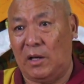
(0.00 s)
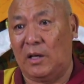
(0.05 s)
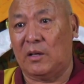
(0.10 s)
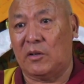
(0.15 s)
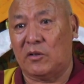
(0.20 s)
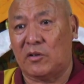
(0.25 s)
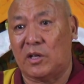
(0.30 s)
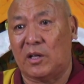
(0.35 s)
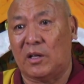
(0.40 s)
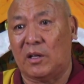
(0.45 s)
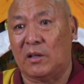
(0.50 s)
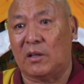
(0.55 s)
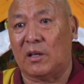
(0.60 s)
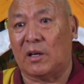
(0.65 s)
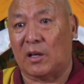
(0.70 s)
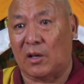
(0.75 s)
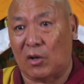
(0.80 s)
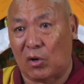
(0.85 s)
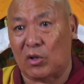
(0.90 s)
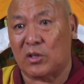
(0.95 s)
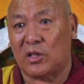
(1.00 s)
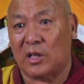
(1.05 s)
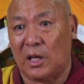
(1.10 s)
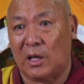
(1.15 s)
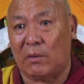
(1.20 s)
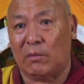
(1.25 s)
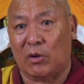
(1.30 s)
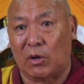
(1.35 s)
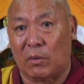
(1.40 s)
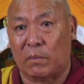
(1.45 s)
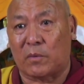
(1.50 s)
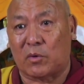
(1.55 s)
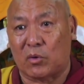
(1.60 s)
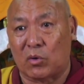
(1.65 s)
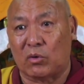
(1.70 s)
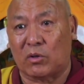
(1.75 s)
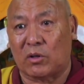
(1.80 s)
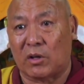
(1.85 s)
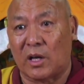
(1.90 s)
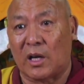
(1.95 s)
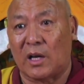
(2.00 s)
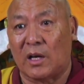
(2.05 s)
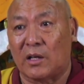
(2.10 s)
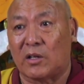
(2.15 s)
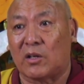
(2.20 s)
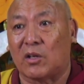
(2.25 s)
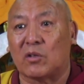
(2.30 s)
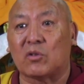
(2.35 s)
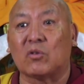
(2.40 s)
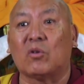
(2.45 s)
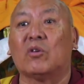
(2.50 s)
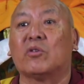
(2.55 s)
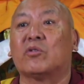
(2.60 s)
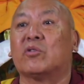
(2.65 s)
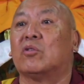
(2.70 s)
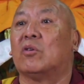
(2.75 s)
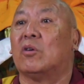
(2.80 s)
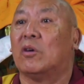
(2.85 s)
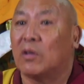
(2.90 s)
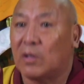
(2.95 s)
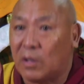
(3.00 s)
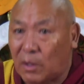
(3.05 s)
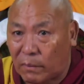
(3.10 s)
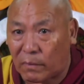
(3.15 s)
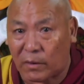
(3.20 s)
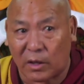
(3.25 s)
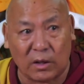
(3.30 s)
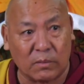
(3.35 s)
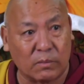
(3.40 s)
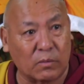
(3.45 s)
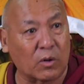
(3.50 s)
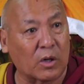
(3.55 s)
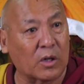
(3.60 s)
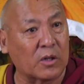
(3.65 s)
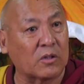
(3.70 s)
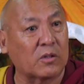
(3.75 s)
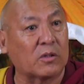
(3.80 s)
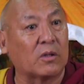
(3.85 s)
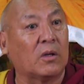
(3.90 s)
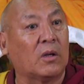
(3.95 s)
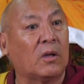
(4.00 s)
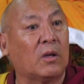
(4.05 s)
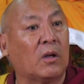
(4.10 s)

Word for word: understanding that grosser level of truth, reality is also difficult for us.